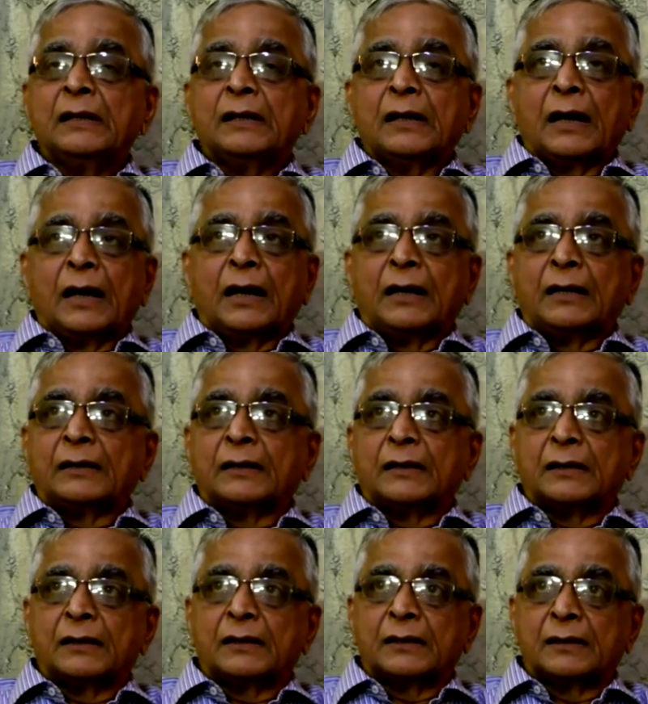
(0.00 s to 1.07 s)
and
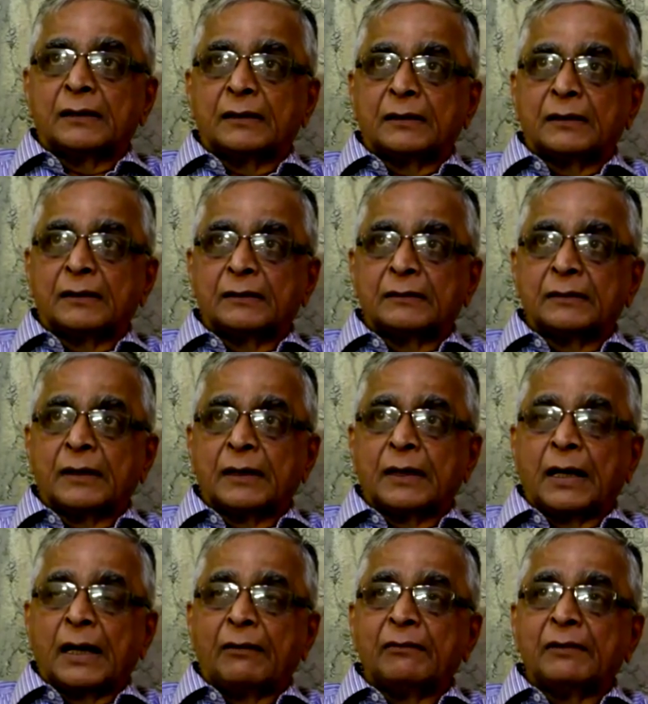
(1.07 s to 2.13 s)

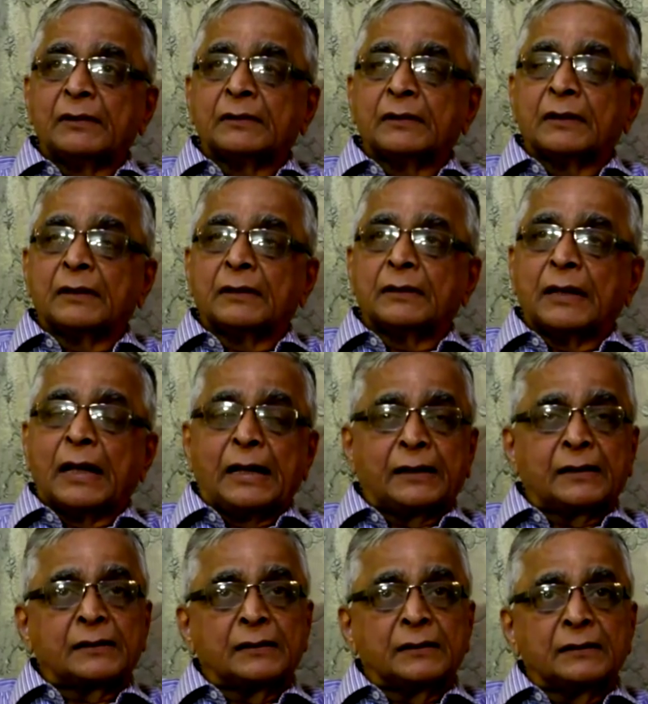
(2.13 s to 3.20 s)
I will
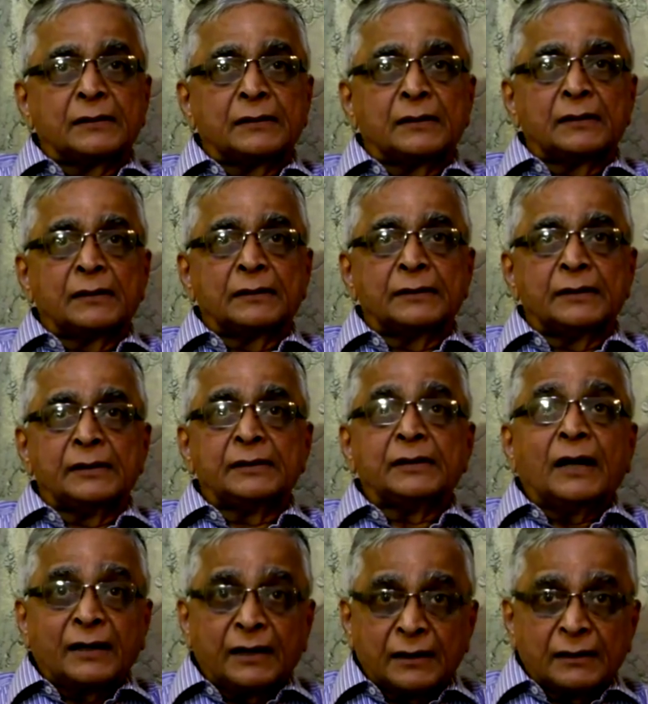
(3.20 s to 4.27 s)
like the
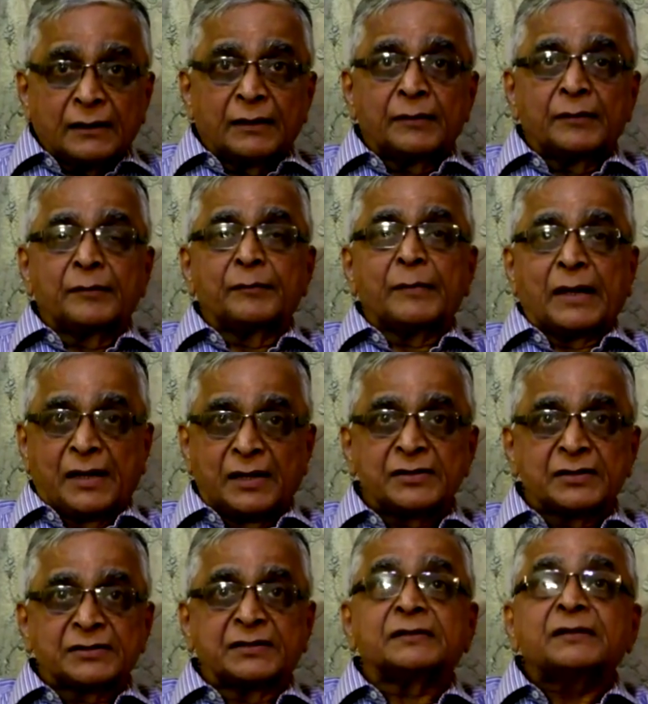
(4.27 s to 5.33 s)
young
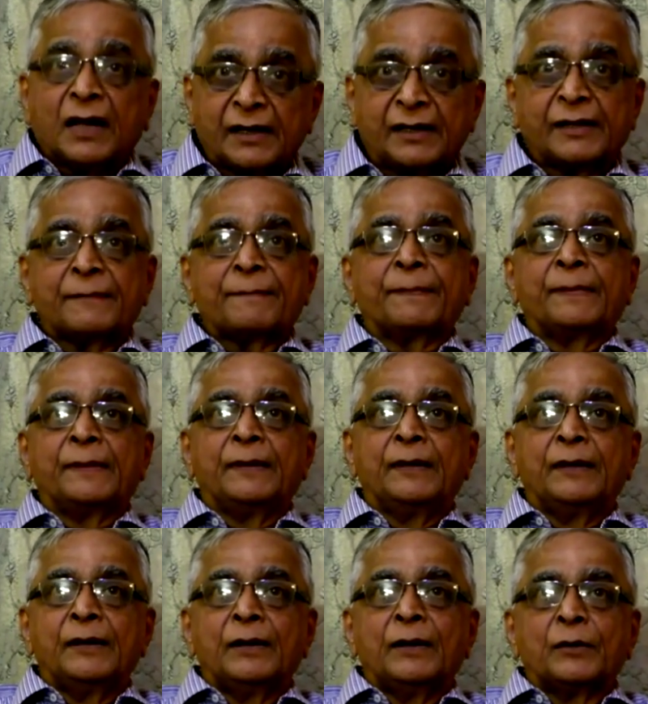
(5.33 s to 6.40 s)
managers in Thane
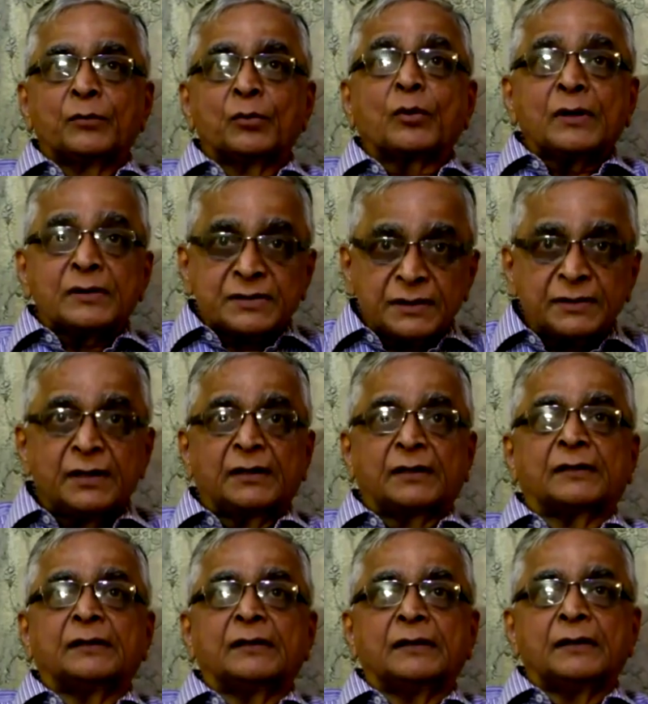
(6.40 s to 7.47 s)
to
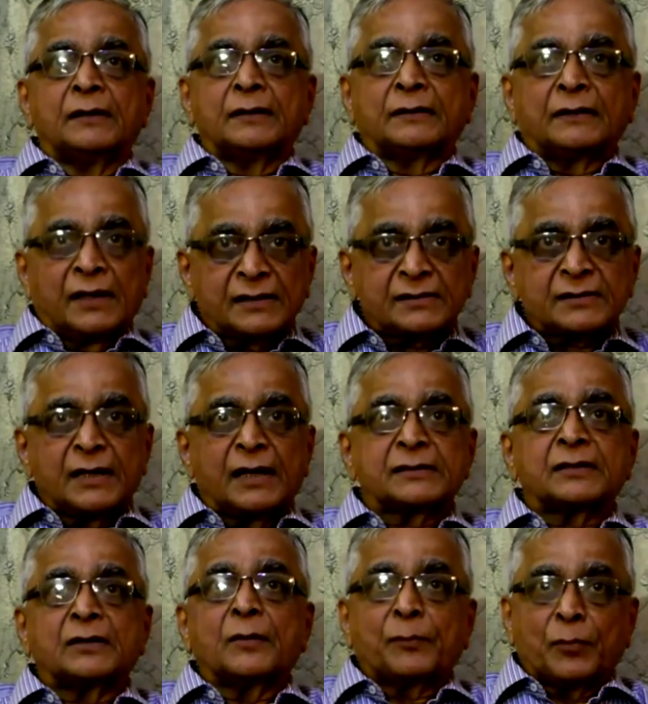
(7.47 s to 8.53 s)
consider this
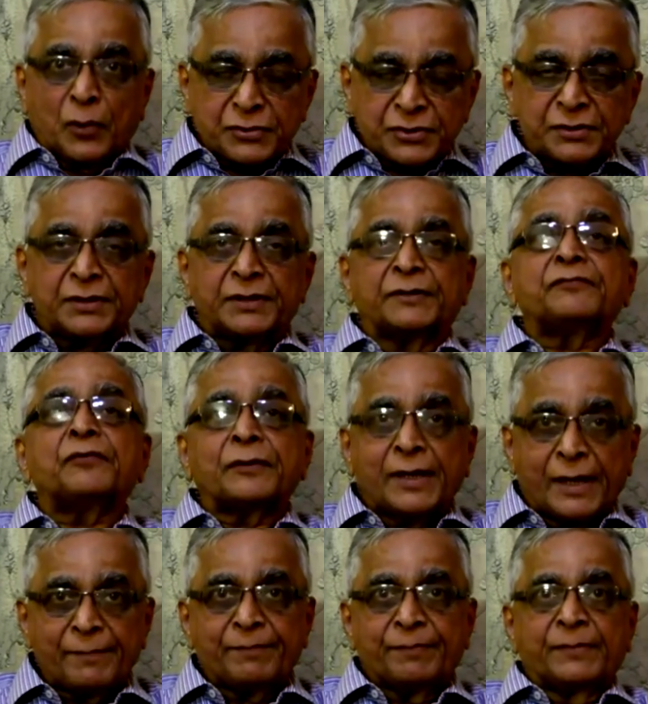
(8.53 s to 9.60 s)
as an opportunity for
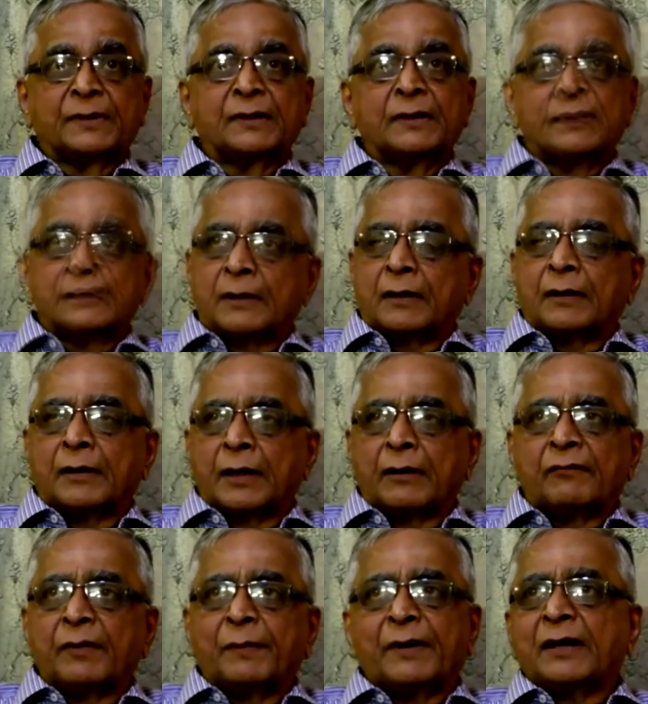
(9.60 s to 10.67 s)
them.
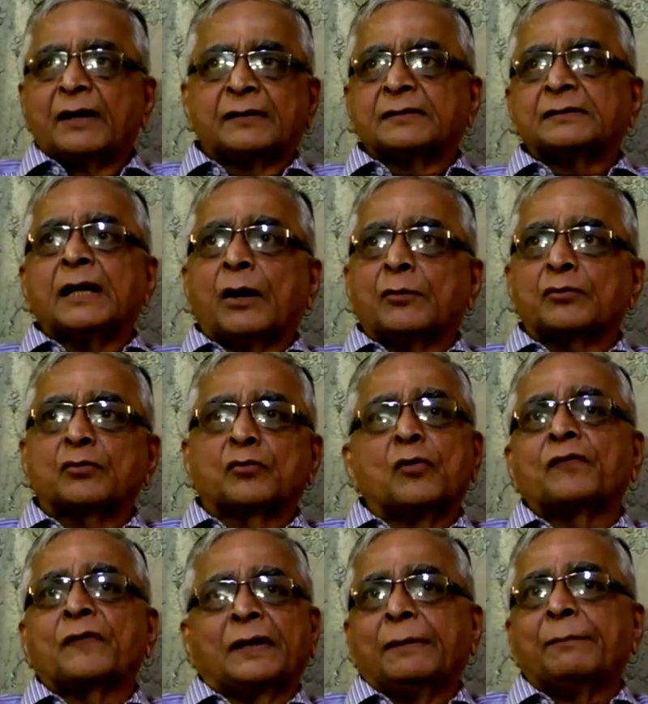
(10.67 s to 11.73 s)
Everybody doesn't have to
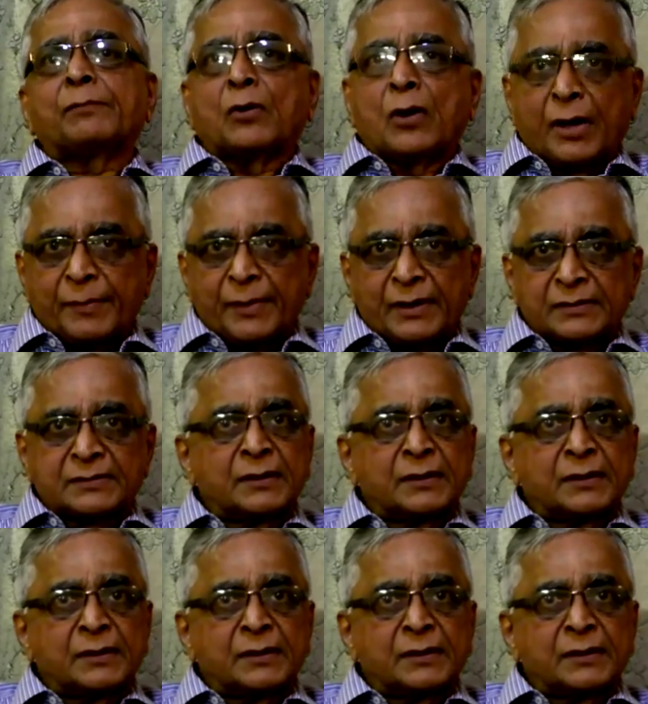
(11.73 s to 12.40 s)
go for employment.